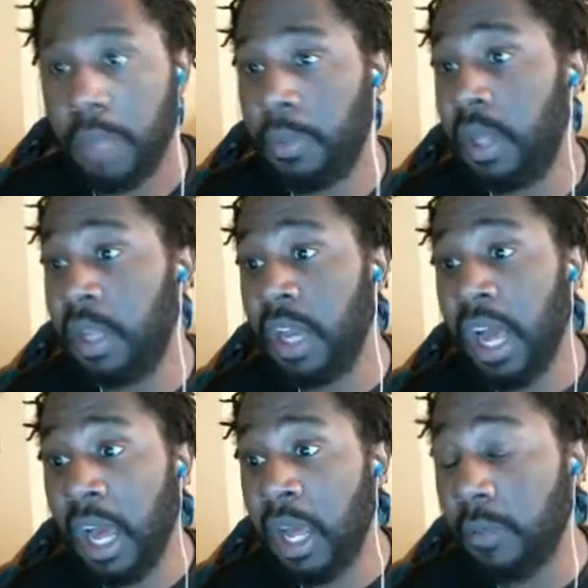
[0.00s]
Maybe it's
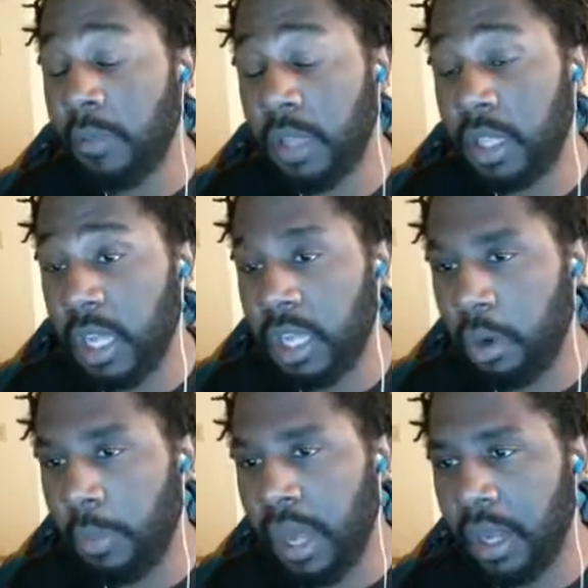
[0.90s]
not, because I can
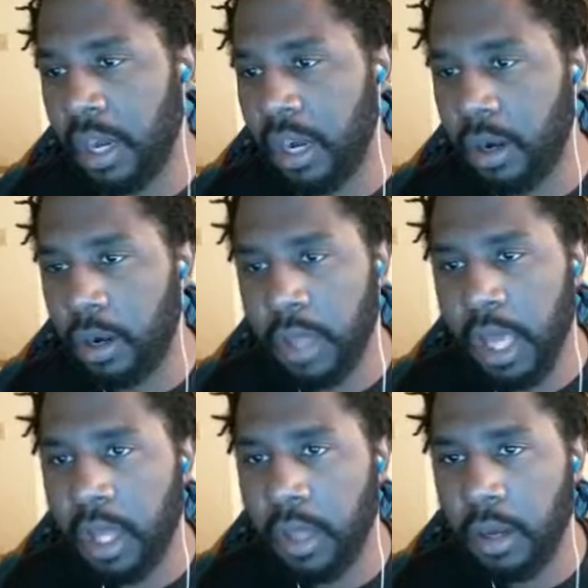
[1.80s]
go by now.
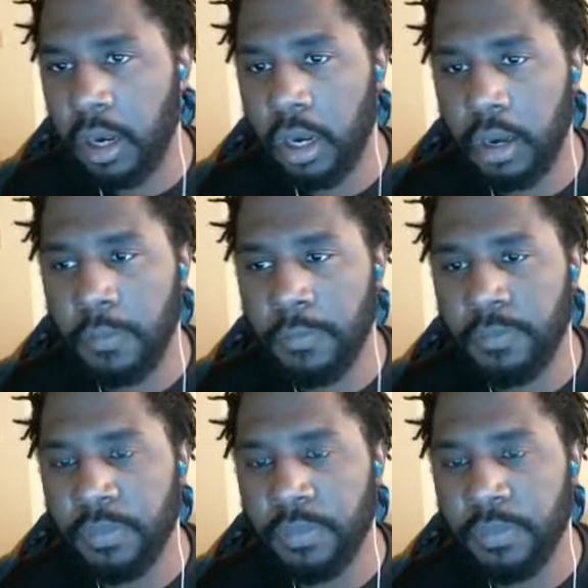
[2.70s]
Okay, um.